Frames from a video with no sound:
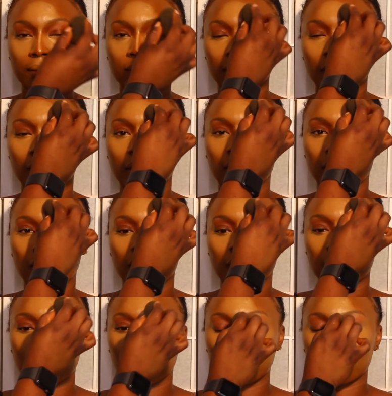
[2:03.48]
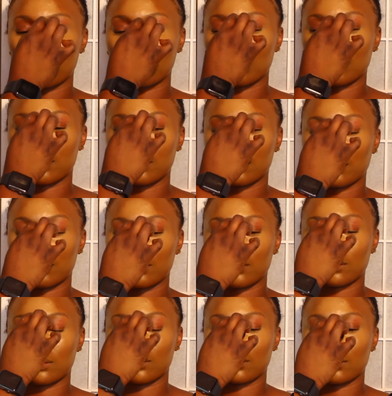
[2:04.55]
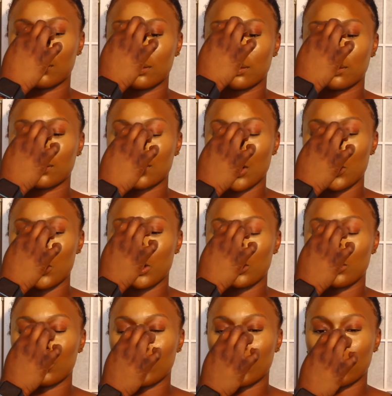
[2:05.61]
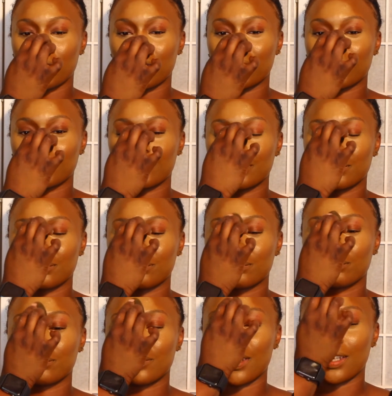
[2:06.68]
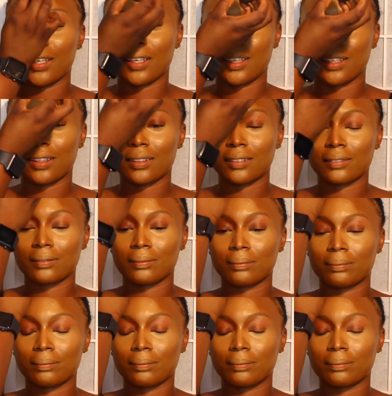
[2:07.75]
I want it blended. I try to blend the highlight in an oval,